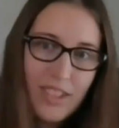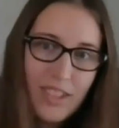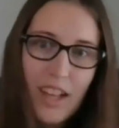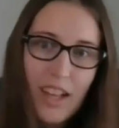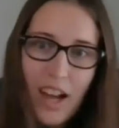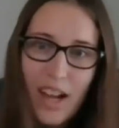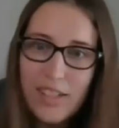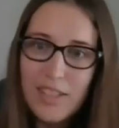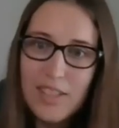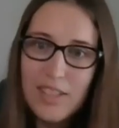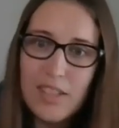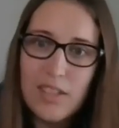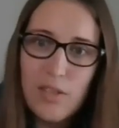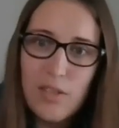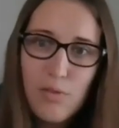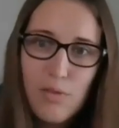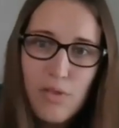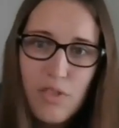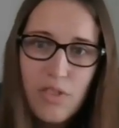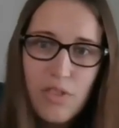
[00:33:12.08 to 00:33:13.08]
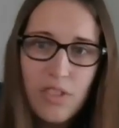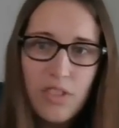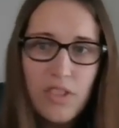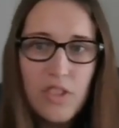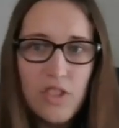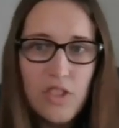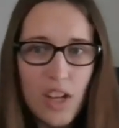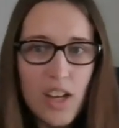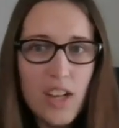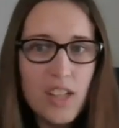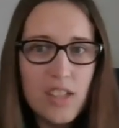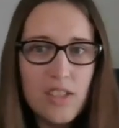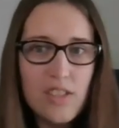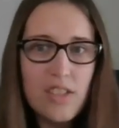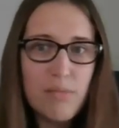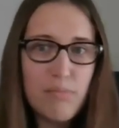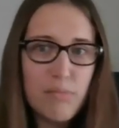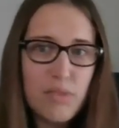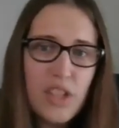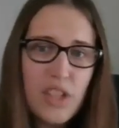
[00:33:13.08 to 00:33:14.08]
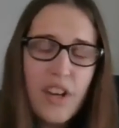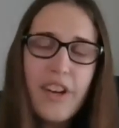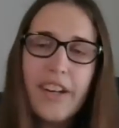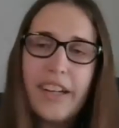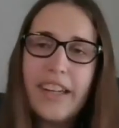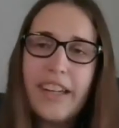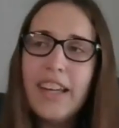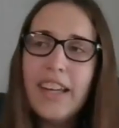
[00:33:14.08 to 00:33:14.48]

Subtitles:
constitutional judge. I'm sorry.